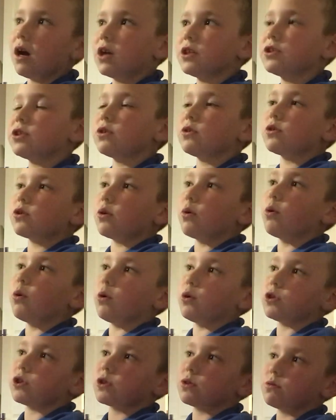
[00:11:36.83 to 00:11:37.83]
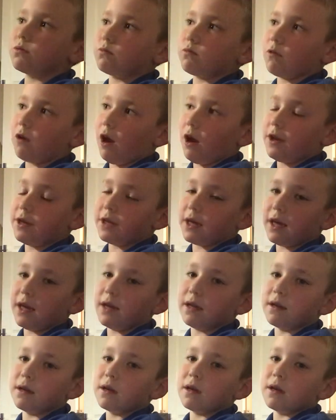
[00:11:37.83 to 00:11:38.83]
do horse
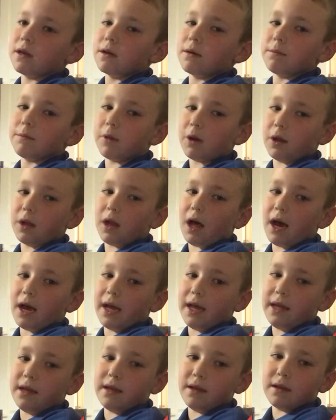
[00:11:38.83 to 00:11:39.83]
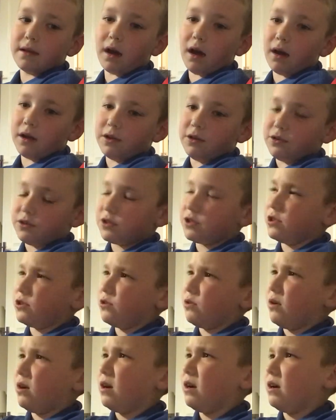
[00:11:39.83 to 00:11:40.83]
riding, but like I used to
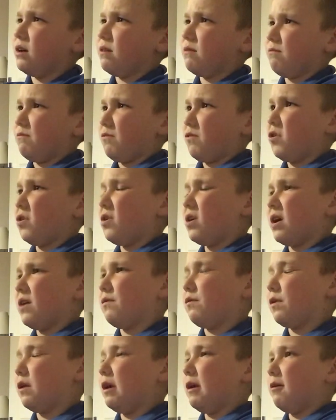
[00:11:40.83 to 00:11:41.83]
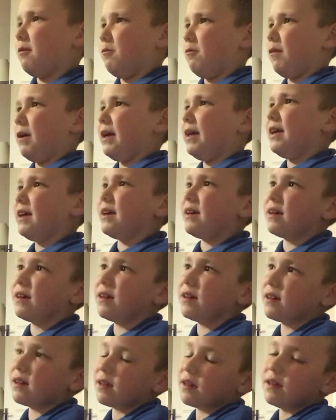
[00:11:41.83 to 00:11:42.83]
do it every week.
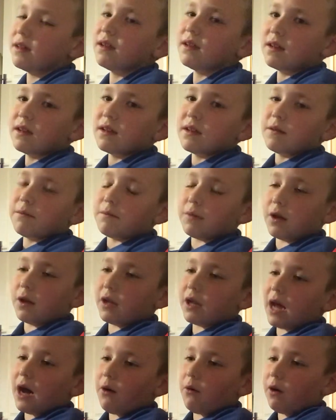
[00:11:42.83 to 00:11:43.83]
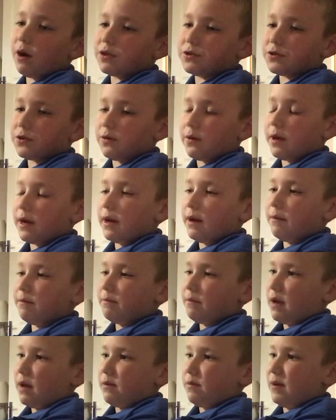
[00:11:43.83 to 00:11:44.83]
But now I do it
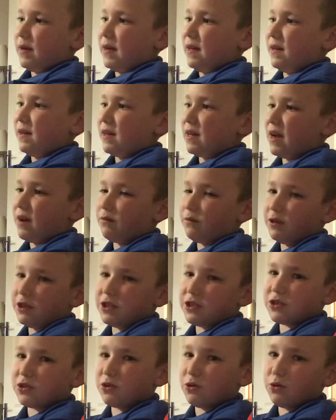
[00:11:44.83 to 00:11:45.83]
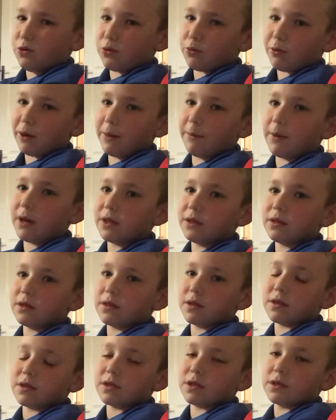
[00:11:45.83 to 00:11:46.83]
maybe every 2-3
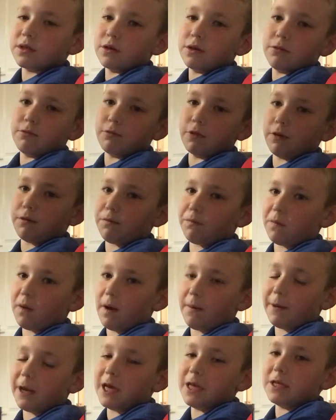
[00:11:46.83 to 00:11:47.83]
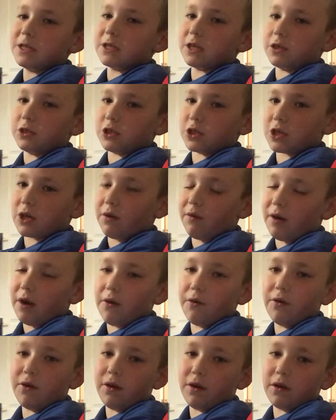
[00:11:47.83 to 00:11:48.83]
months with my mates. I just go
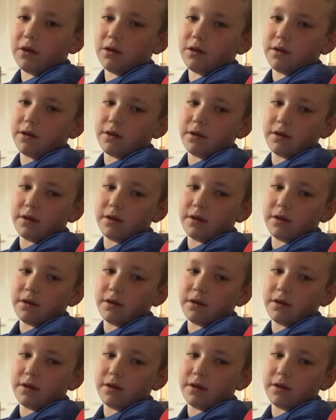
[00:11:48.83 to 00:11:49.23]
out and